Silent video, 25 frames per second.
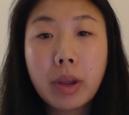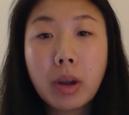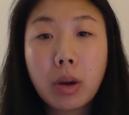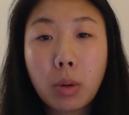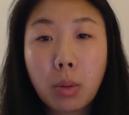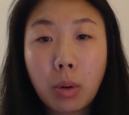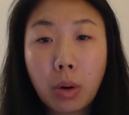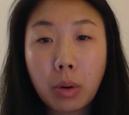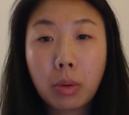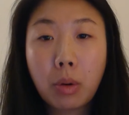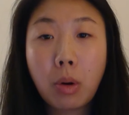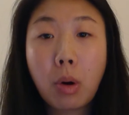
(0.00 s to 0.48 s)

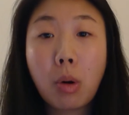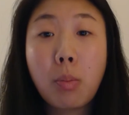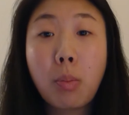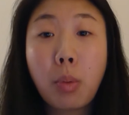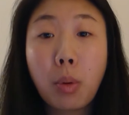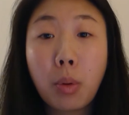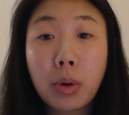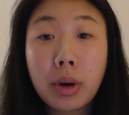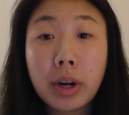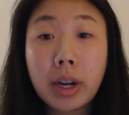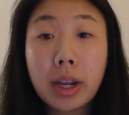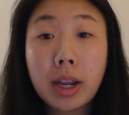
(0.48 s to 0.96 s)
quote-unquote
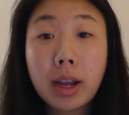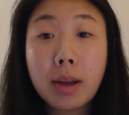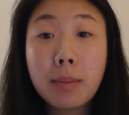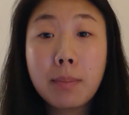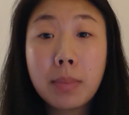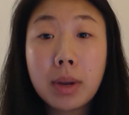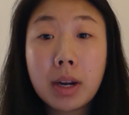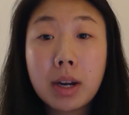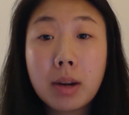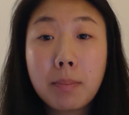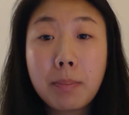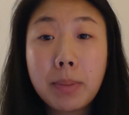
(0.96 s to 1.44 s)
boarding
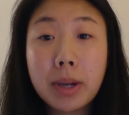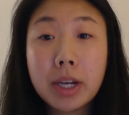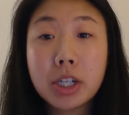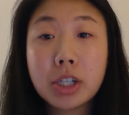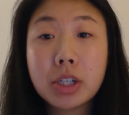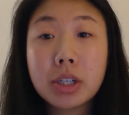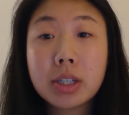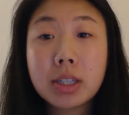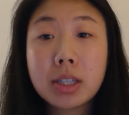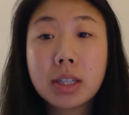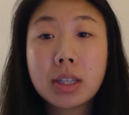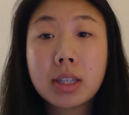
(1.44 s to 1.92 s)
admitted
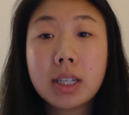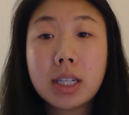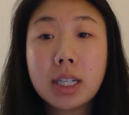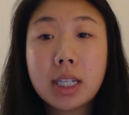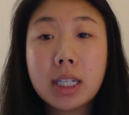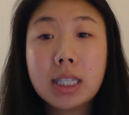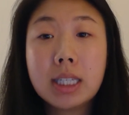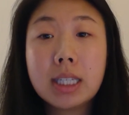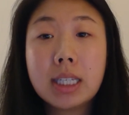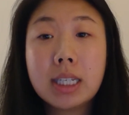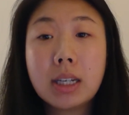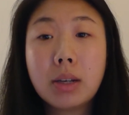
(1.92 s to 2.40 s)
patients in
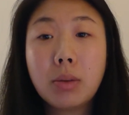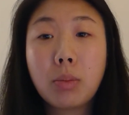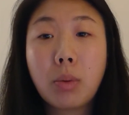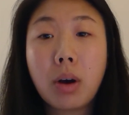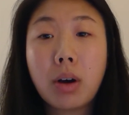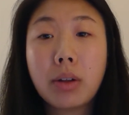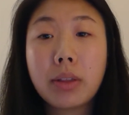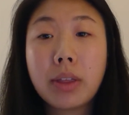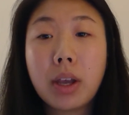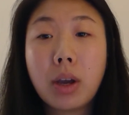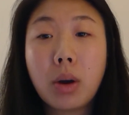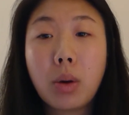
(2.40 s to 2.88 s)
the ED
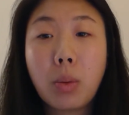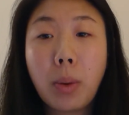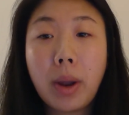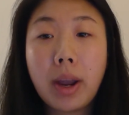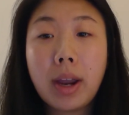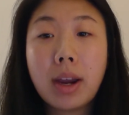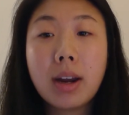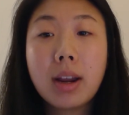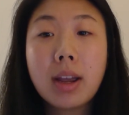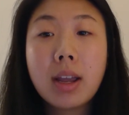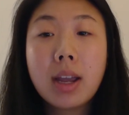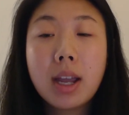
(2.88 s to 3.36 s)
while they
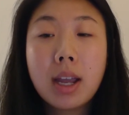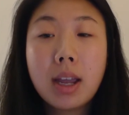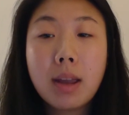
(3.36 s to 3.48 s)
await